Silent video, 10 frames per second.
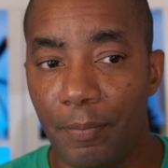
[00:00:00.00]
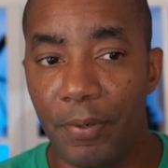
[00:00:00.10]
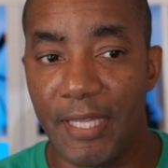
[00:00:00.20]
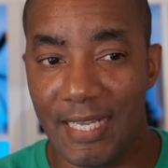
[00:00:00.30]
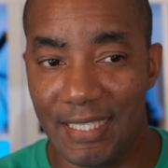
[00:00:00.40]

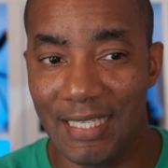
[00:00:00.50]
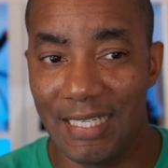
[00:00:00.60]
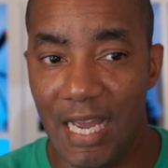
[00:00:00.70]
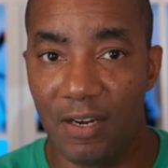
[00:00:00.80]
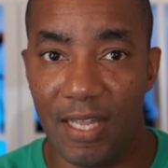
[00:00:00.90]
put that seed
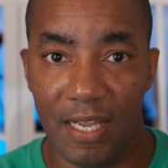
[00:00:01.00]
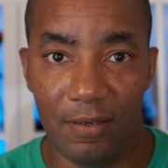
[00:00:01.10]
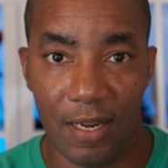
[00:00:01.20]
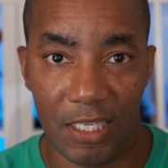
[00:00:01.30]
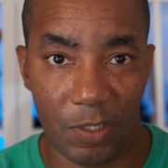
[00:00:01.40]
down
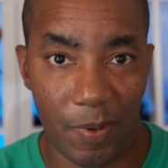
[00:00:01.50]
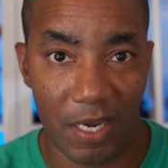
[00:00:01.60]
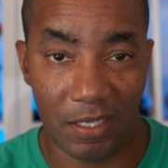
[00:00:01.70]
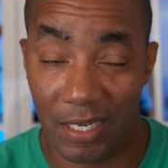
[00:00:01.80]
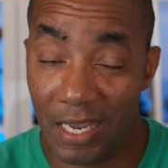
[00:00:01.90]
in that
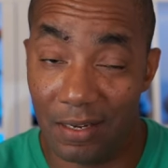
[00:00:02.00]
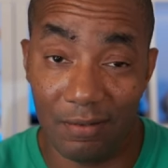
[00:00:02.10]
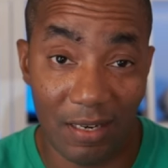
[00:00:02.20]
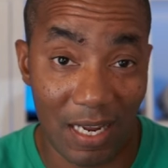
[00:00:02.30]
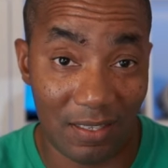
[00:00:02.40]
space, because again,
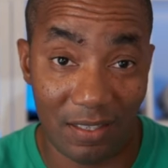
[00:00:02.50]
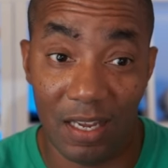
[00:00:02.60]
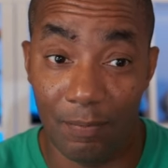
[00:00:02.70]
it's